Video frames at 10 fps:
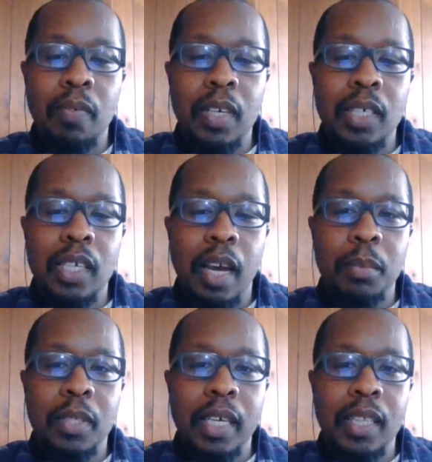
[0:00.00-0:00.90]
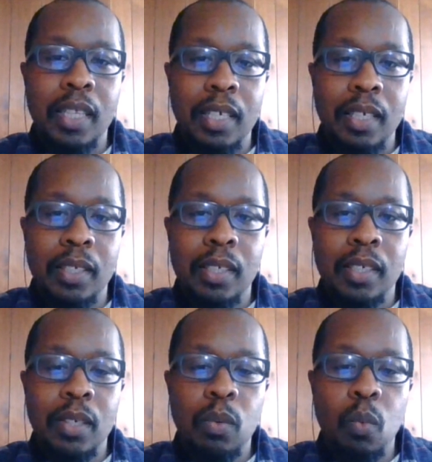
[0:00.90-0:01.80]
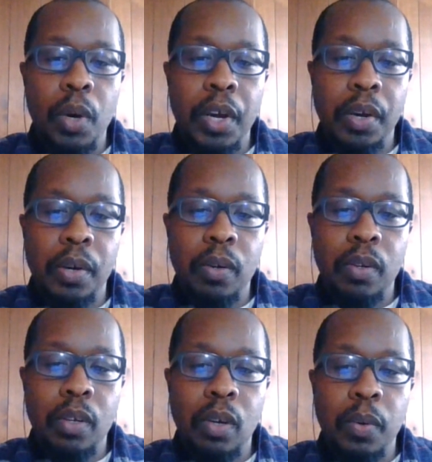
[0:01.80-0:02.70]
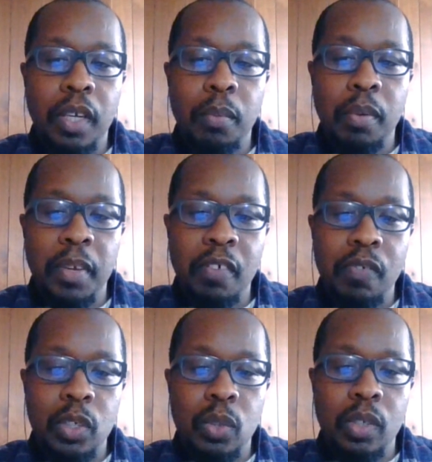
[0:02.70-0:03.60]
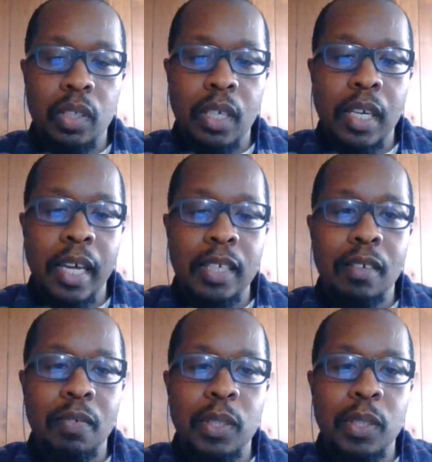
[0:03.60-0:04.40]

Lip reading: even in times like this, where it could be beneficial to the collective,